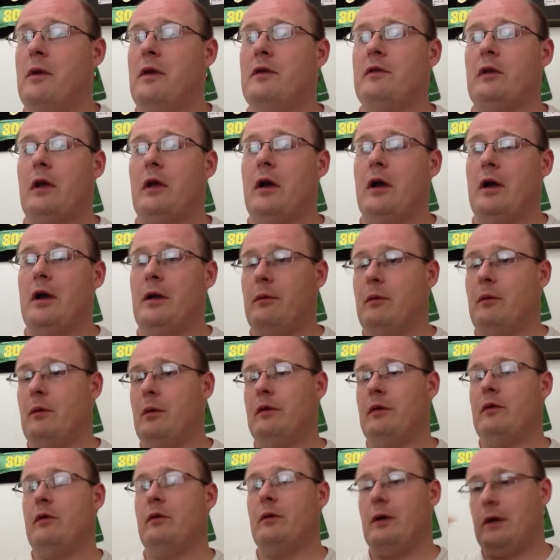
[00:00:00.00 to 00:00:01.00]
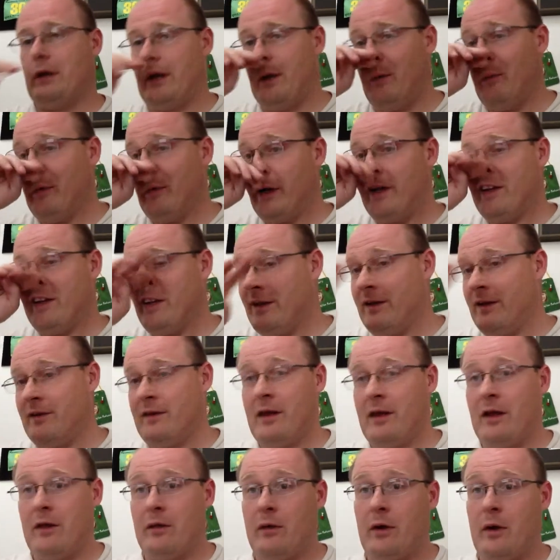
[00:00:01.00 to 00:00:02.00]
is I'm going to, and I, when I get it
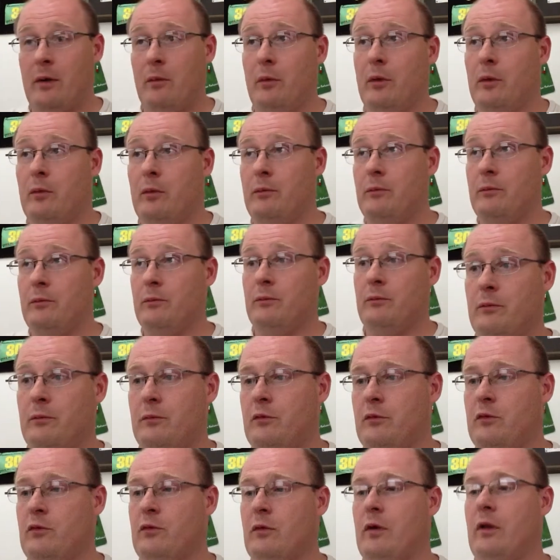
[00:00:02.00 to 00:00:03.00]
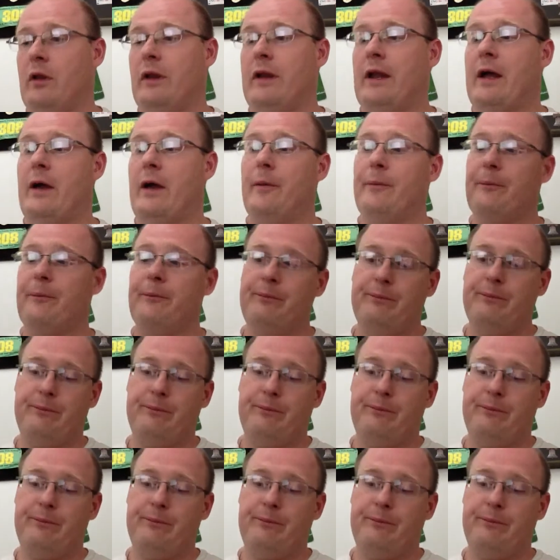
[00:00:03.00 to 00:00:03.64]
together, I will draw it out.